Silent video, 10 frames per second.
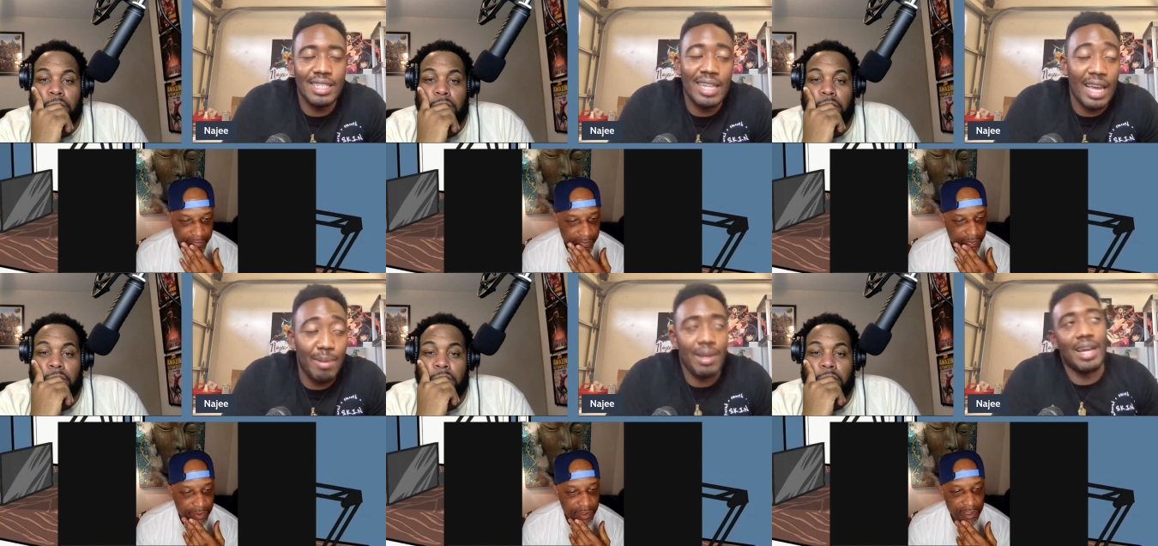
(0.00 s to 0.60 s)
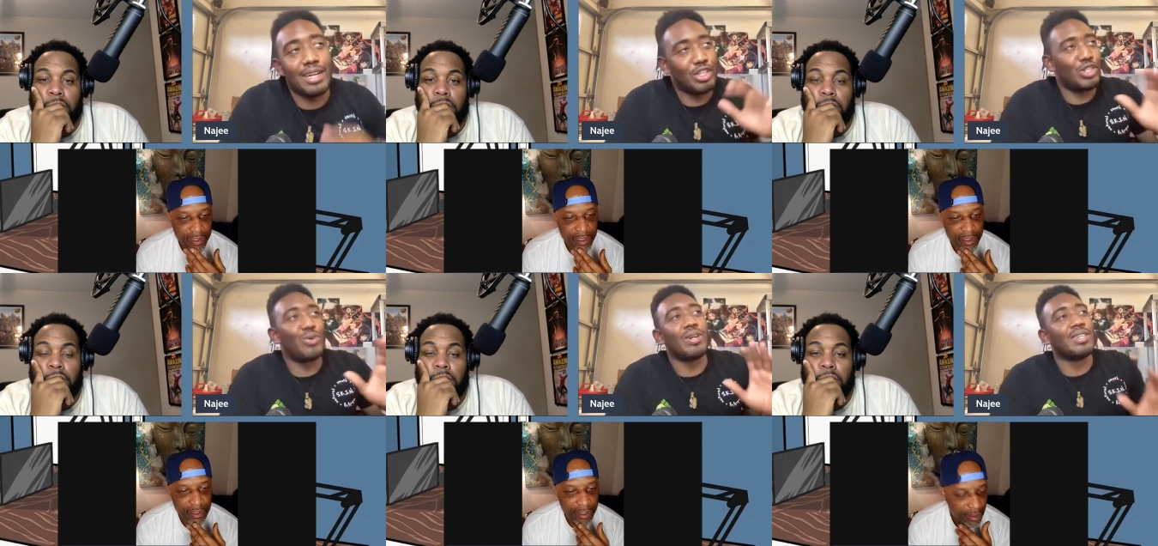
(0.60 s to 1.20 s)
Speaker 1: just think about like a
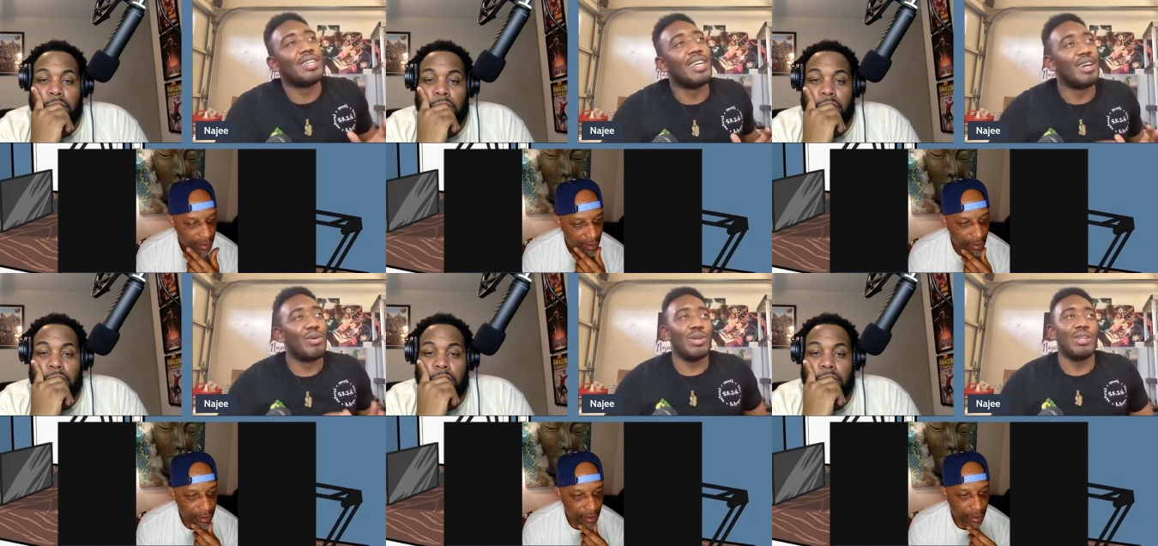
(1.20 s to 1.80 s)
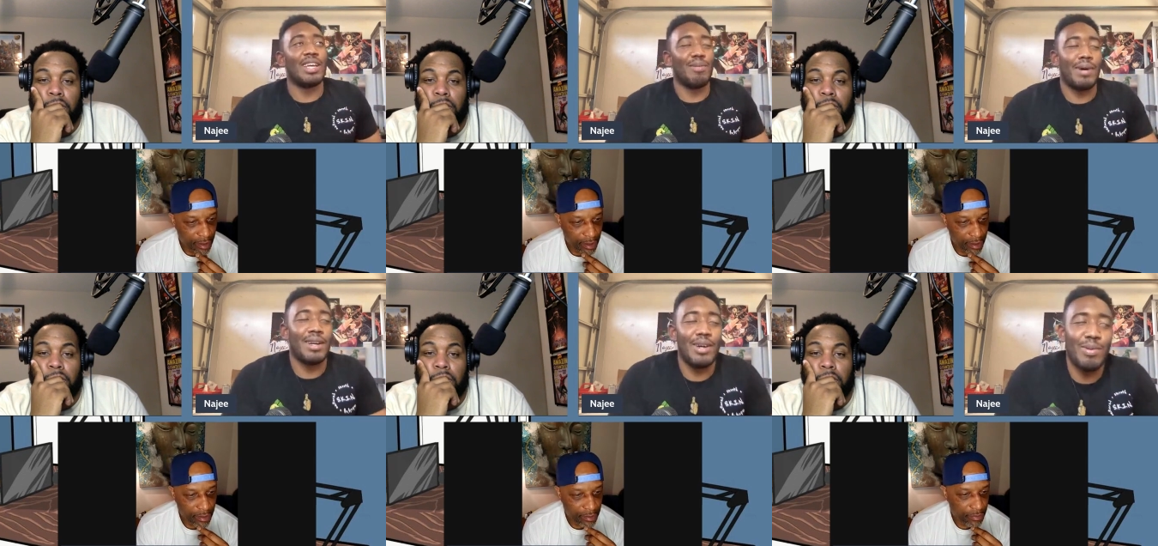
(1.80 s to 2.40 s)
joker. When you think
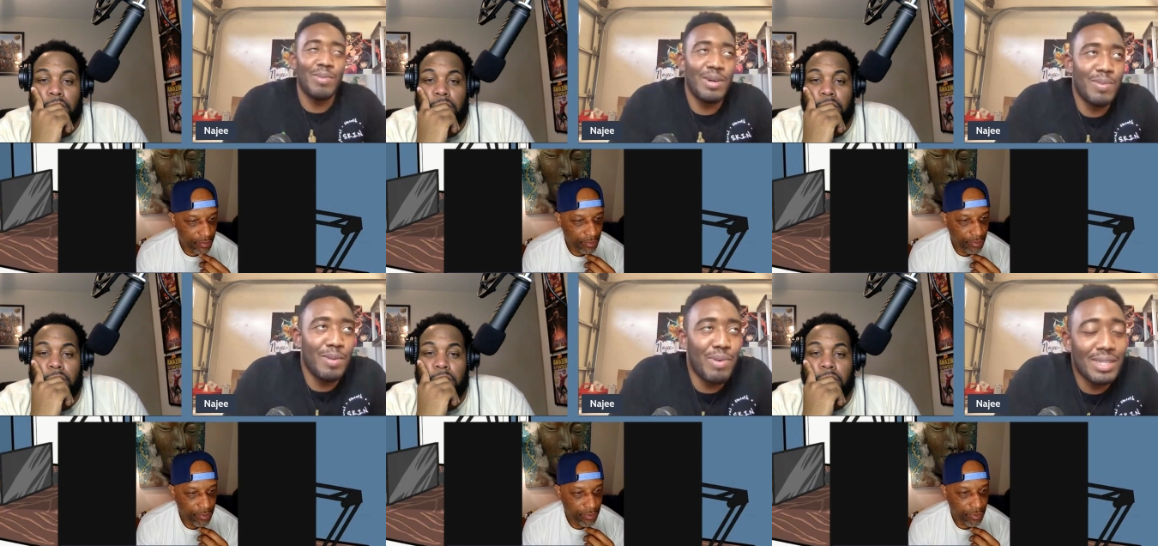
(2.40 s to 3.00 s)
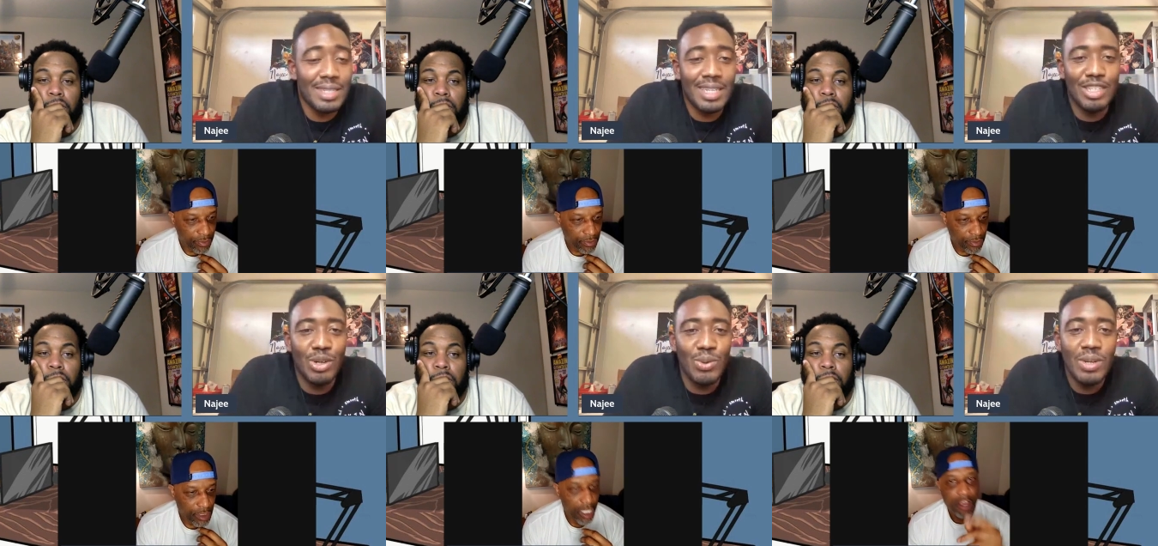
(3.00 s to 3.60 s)
about a a, a person that
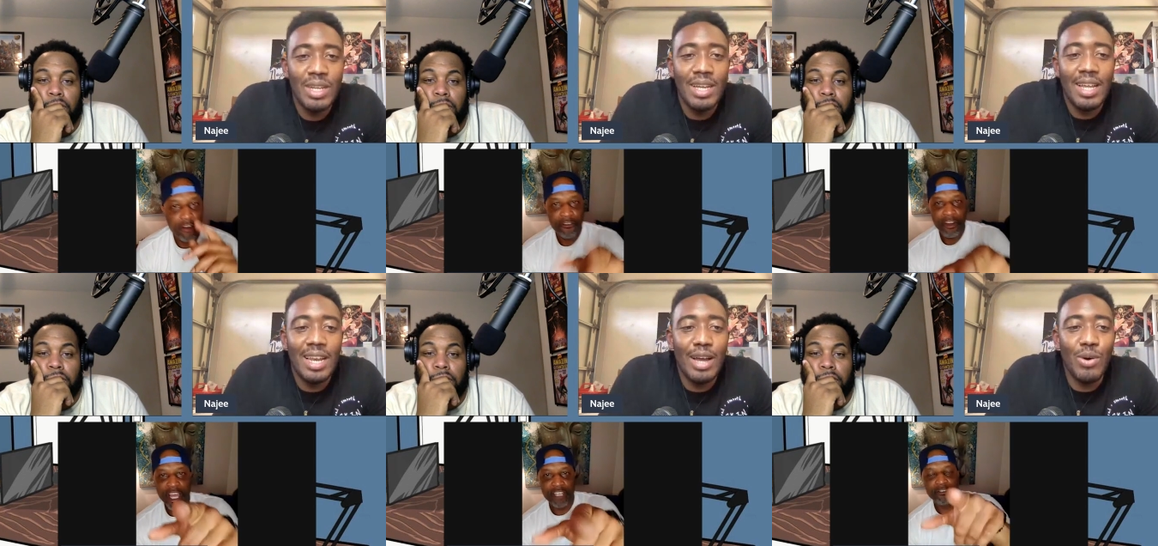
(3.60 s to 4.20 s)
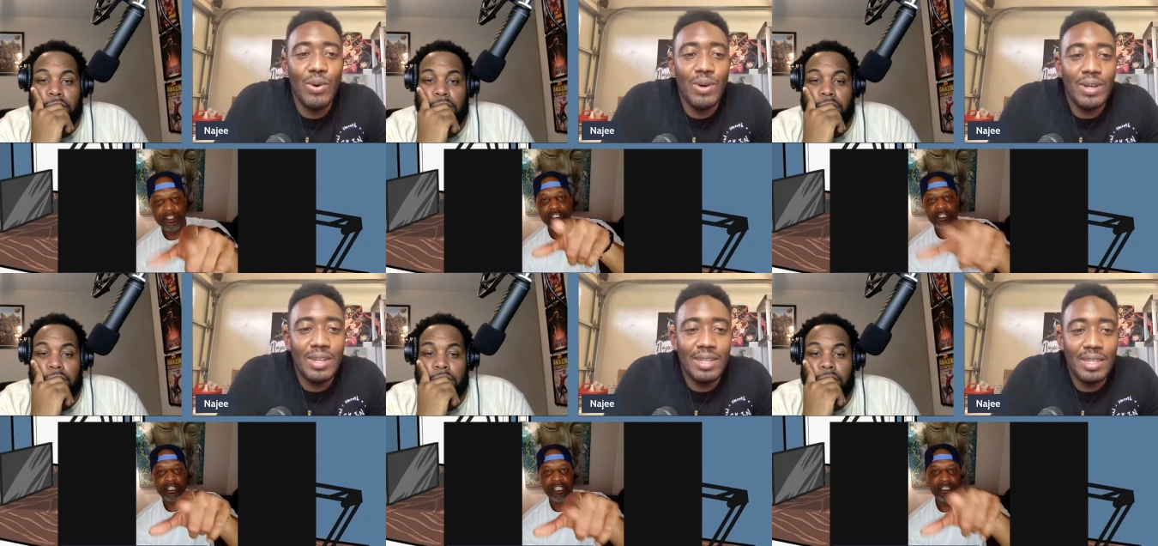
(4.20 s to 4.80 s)
joke, Flash like,
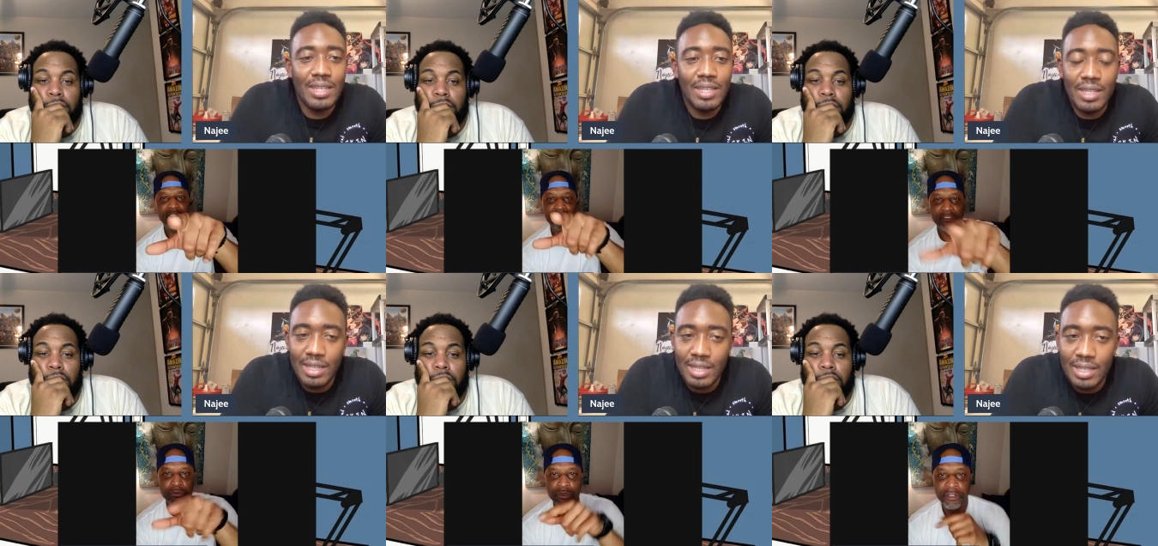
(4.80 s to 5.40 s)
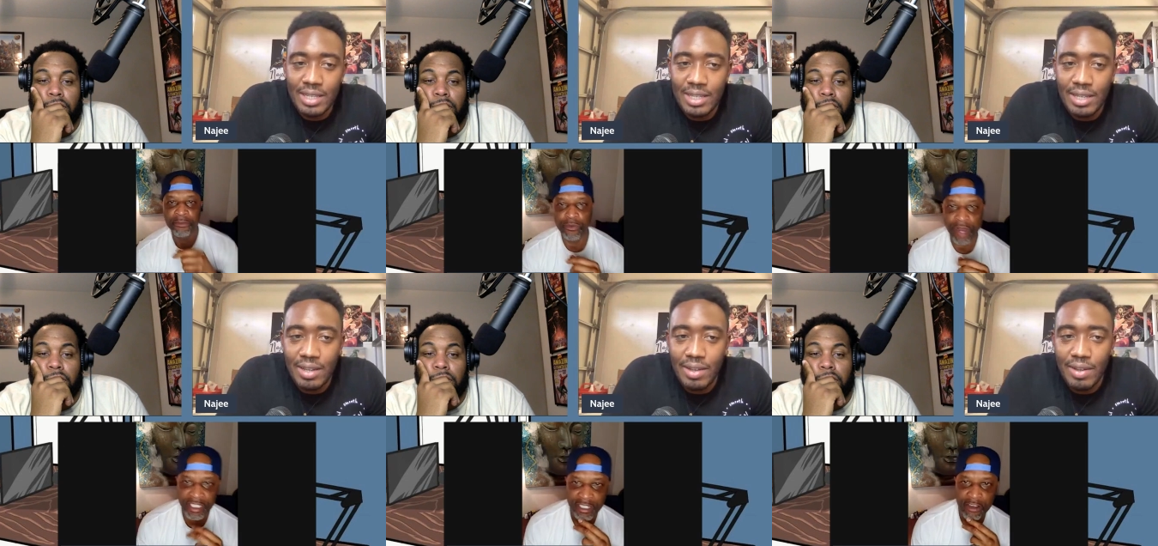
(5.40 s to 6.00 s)
Flood,
Speaker 2: he's definitely one to be
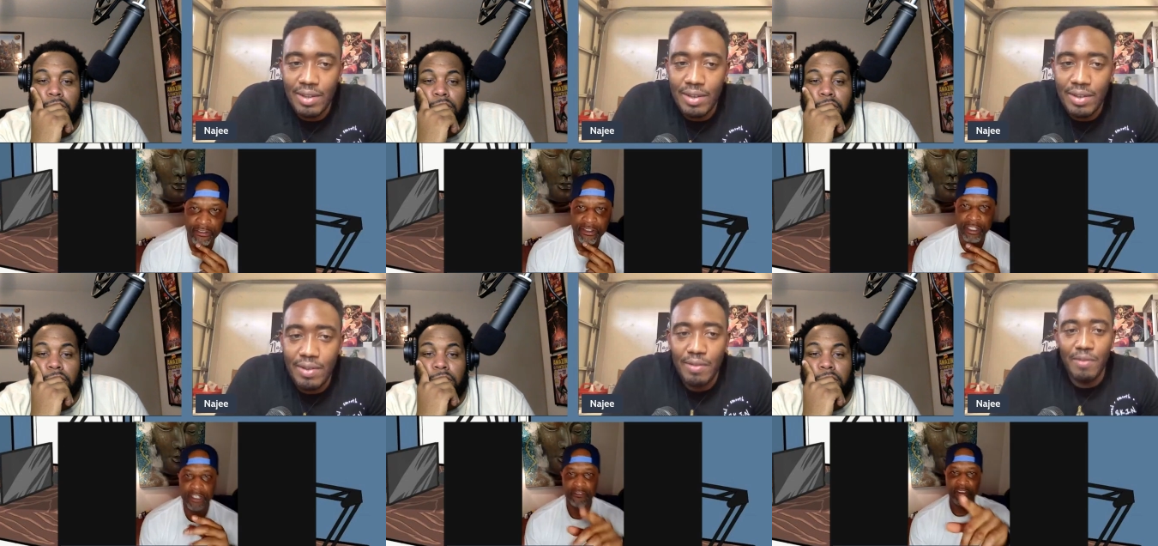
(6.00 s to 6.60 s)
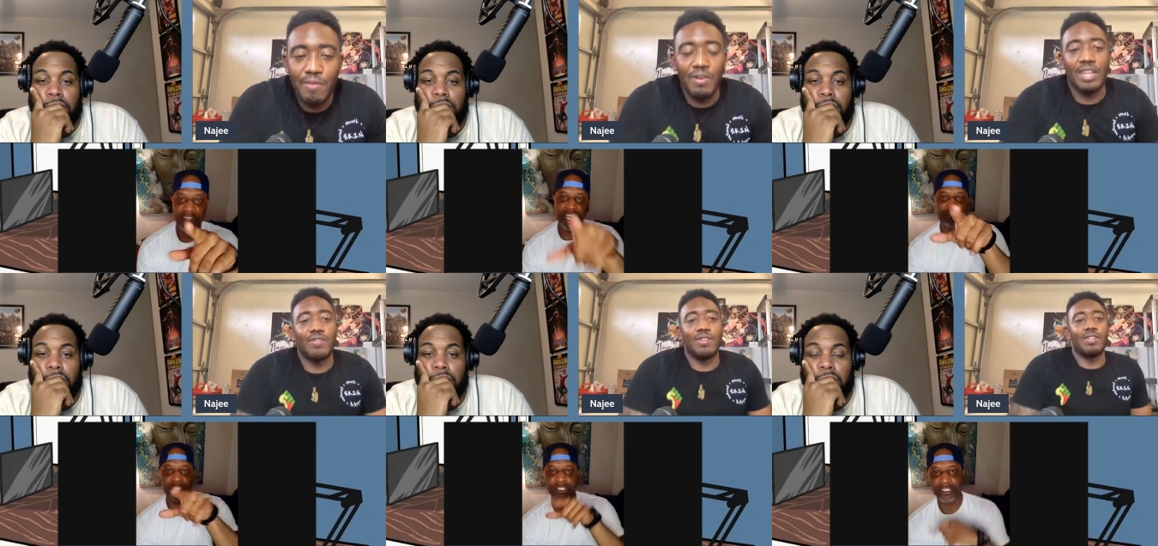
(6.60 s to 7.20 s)
watching out for. Flash right.
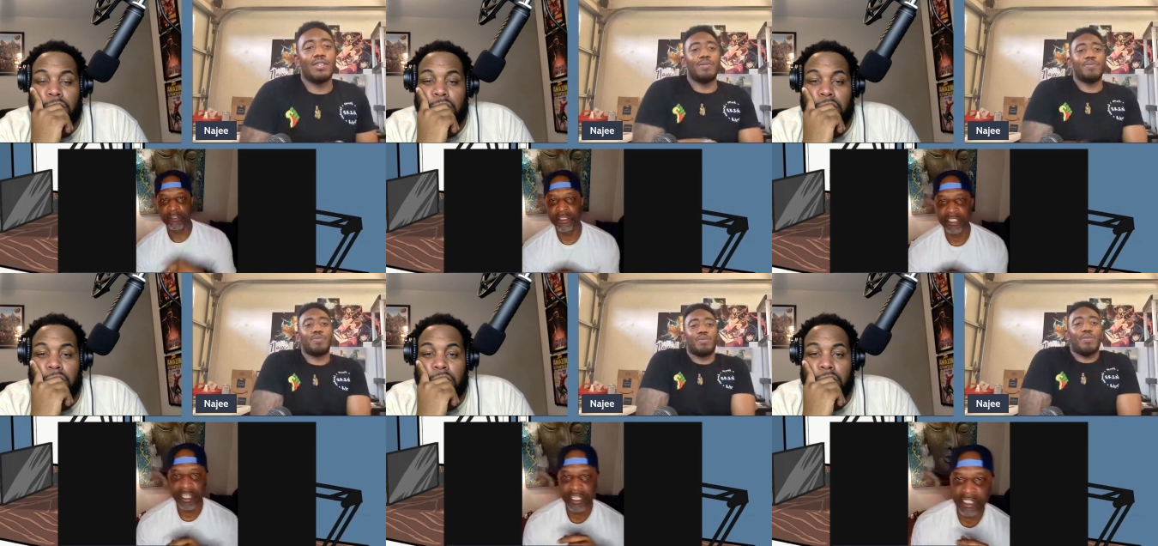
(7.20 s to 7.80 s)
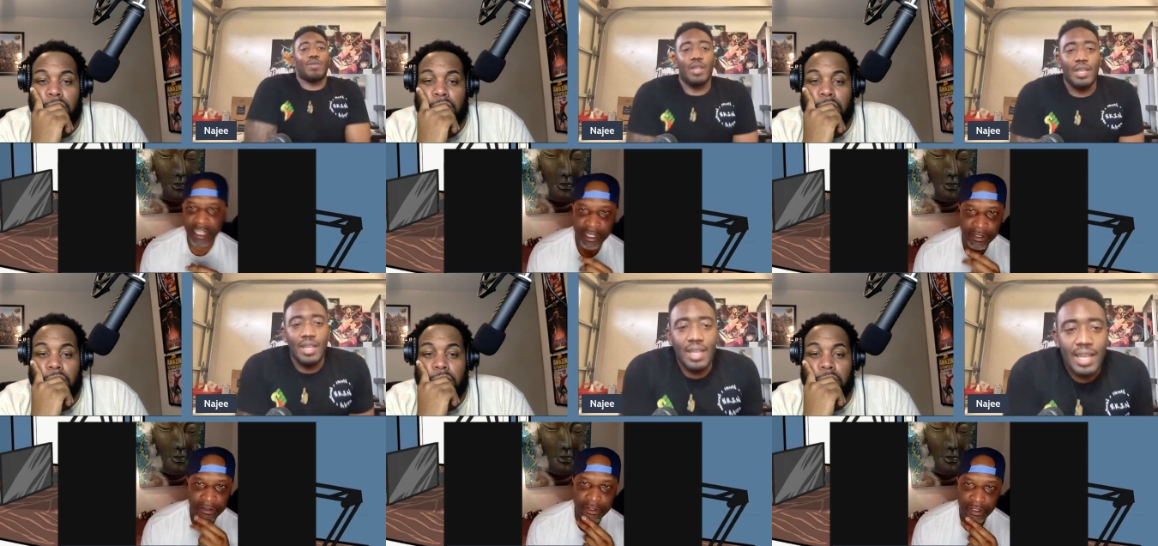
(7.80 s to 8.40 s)
Flood. Let me say his
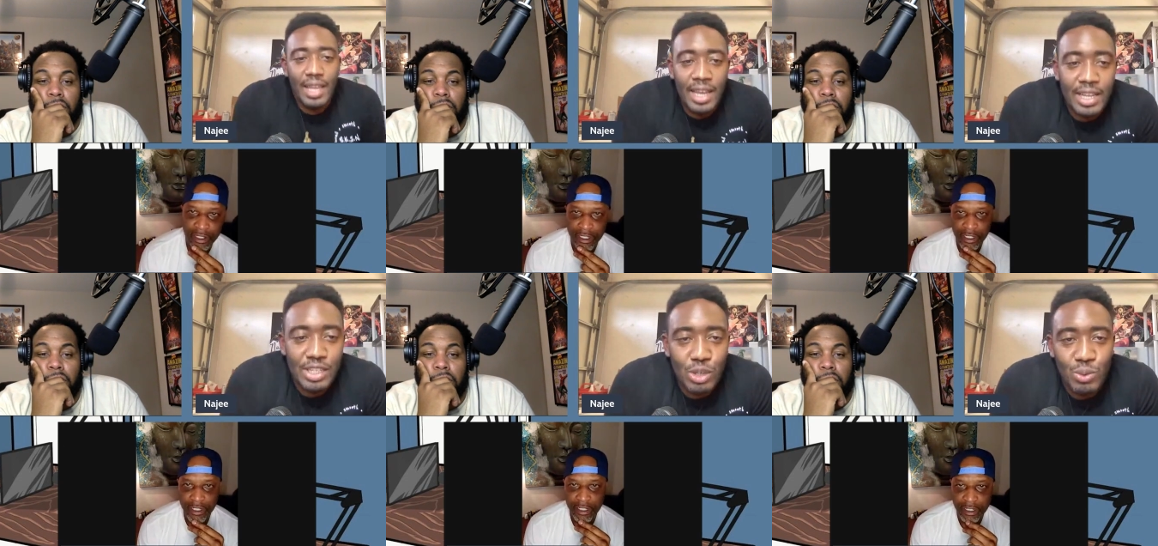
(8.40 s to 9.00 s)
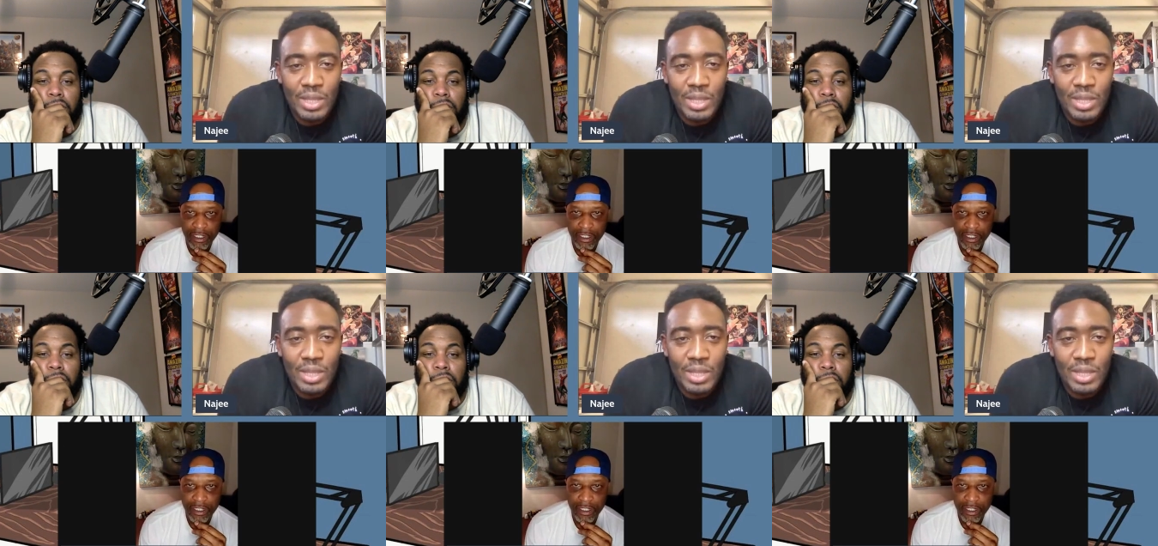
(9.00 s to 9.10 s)
name. It, so